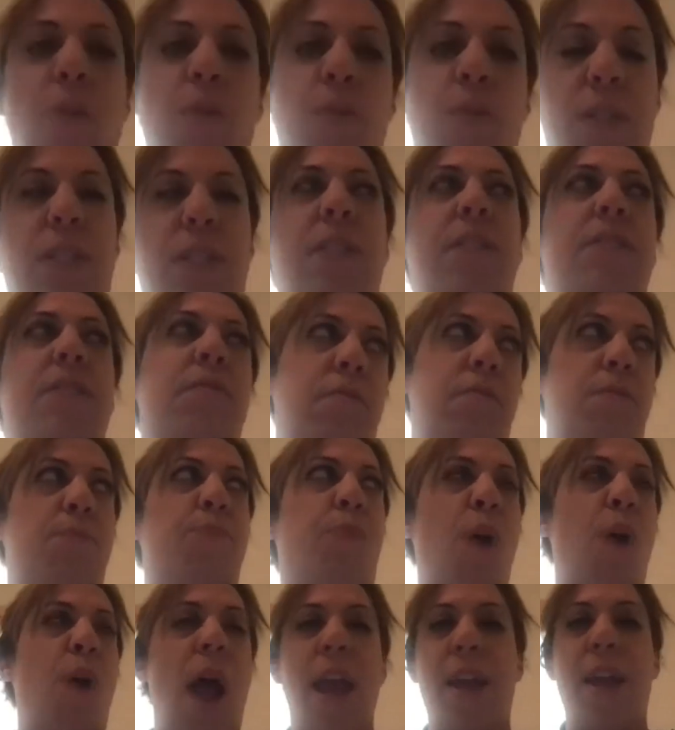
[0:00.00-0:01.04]
was
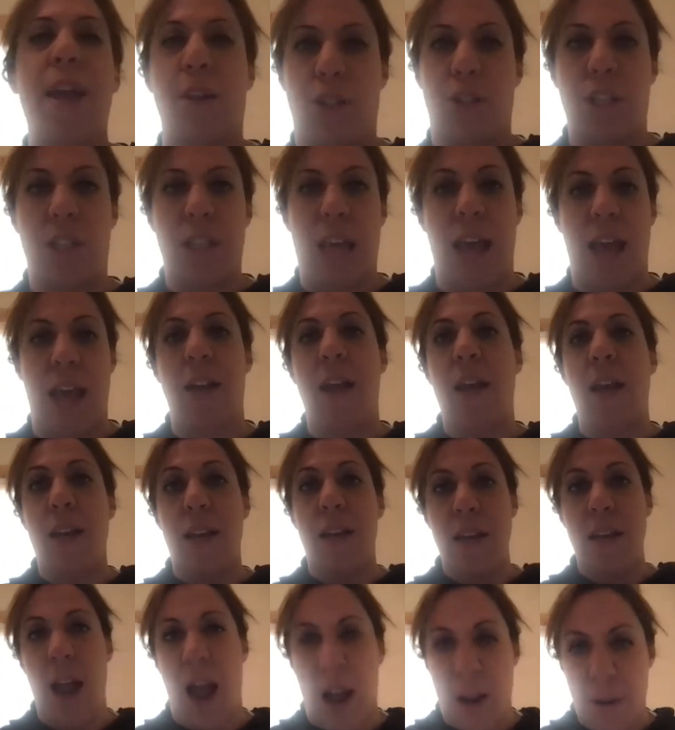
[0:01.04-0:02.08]
prior to that
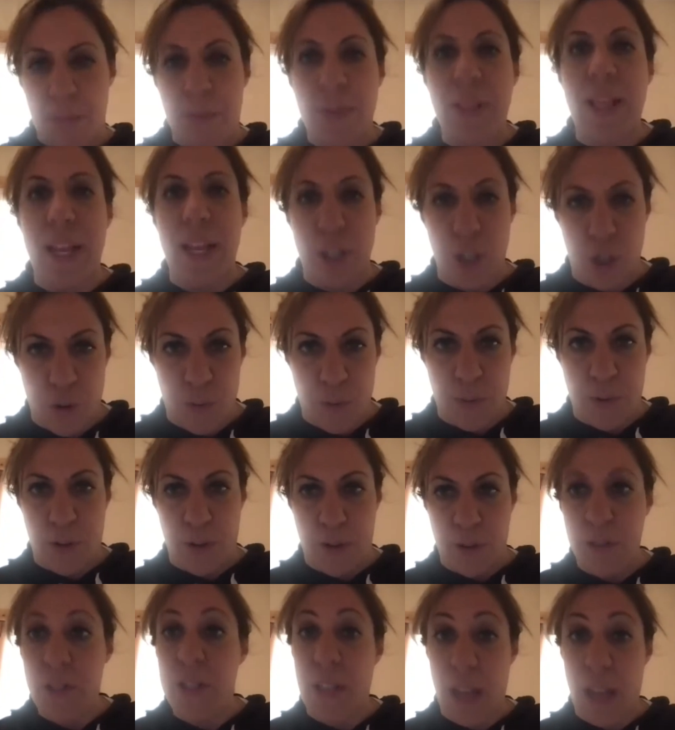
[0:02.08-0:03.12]
not pleasurable.
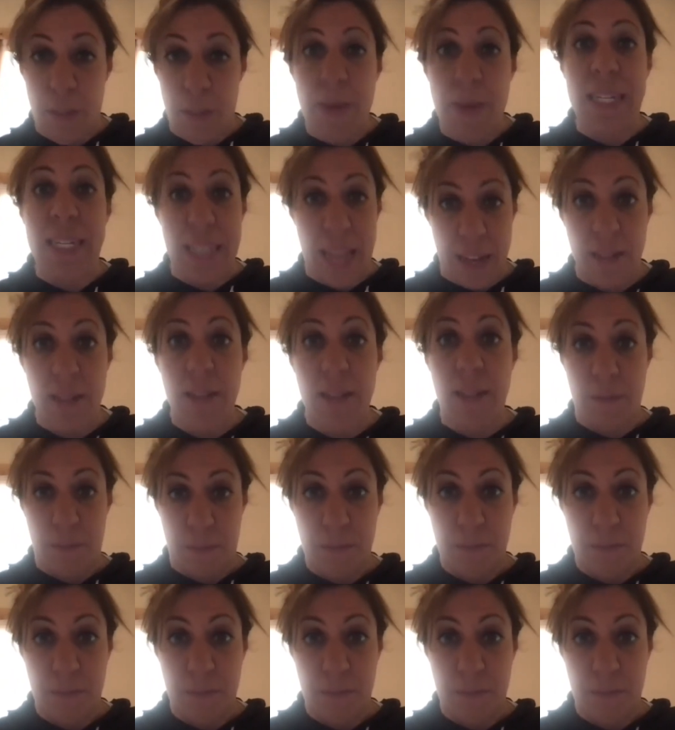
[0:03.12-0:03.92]
Does that make sense?